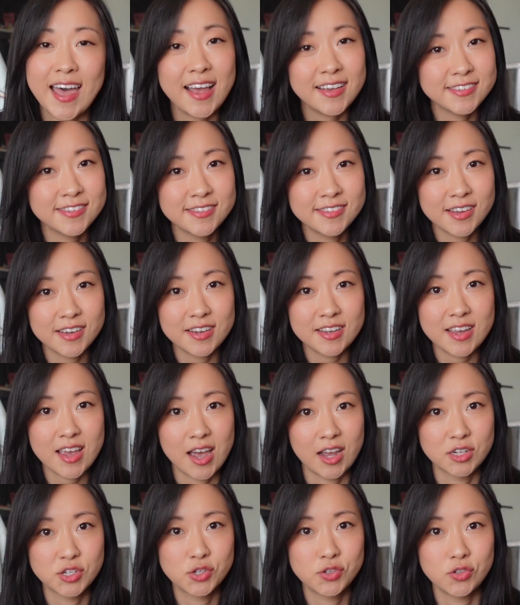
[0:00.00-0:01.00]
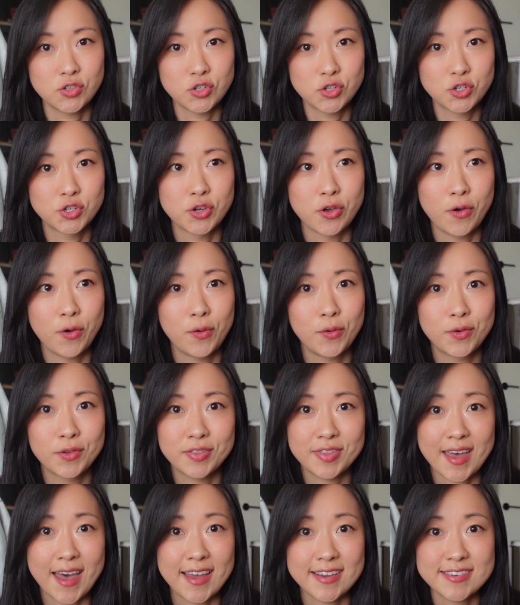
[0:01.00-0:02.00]
that study actually showed
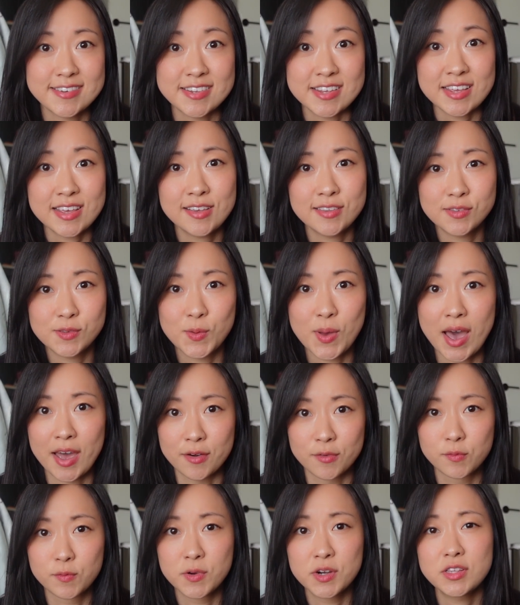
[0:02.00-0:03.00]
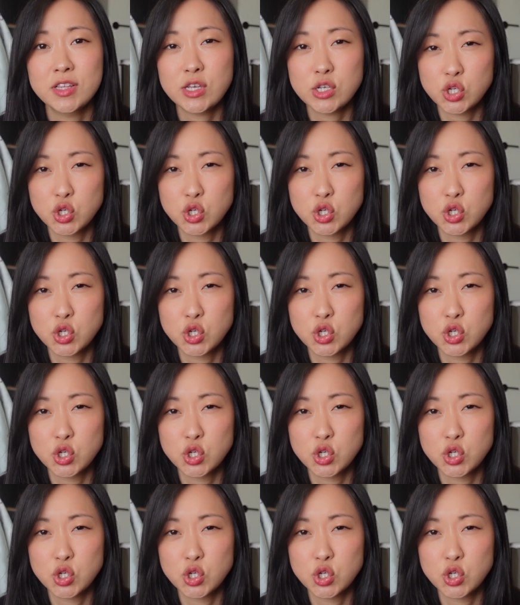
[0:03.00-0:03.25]
that teens who had a really